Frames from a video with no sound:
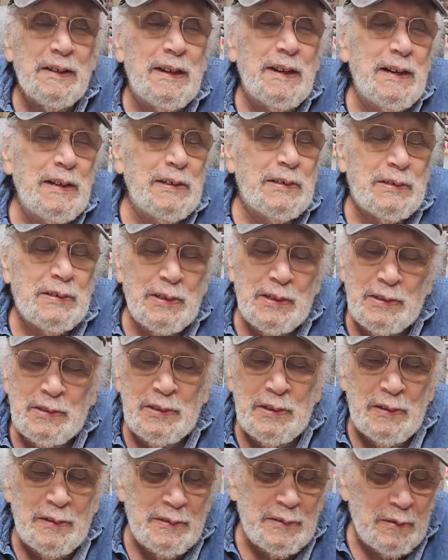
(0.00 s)
86
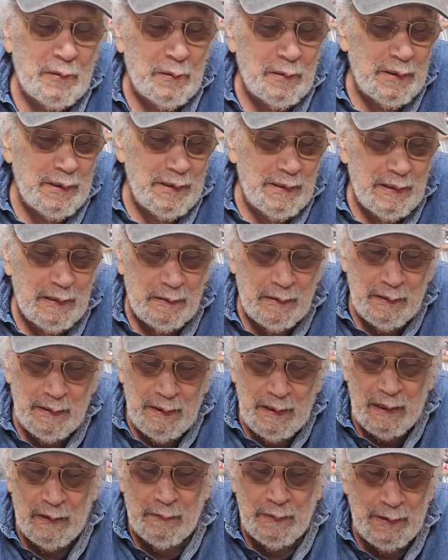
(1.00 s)
years old, and
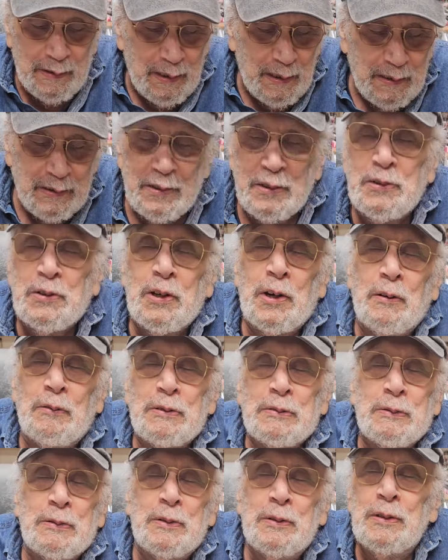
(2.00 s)
every day is a
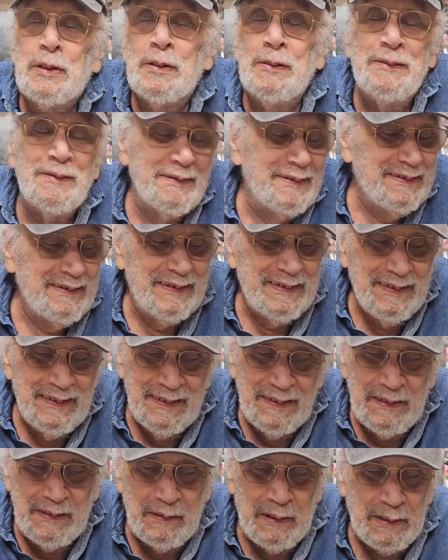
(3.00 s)
challenge, but who can,
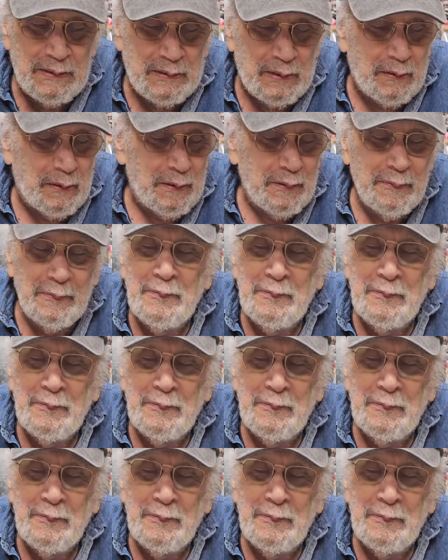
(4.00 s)
that's all right.